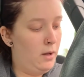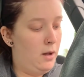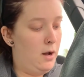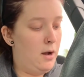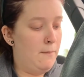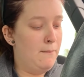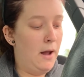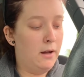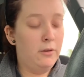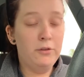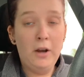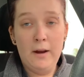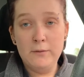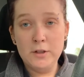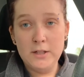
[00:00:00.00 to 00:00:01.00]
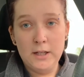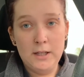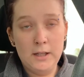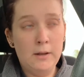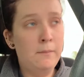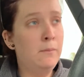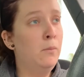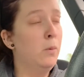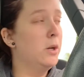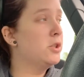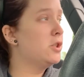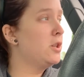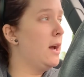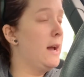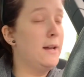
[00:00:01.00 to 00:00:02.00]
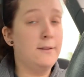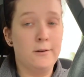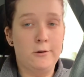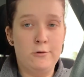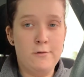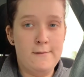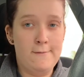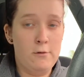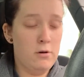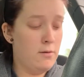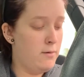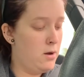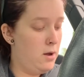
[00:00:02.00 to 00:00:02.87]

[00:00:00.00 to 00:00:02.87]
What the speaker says: Meckel's diverticulum, which I had surgery for,